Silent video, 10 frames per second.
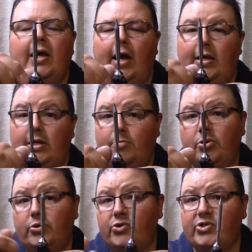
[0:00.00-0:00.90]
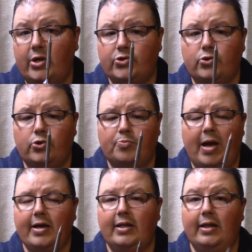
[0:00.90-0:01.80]
and then you put those set screws
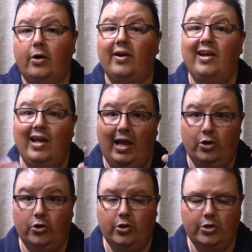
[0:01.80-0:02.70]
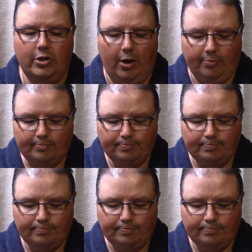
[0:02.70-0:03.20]
back in there, and you're good to go.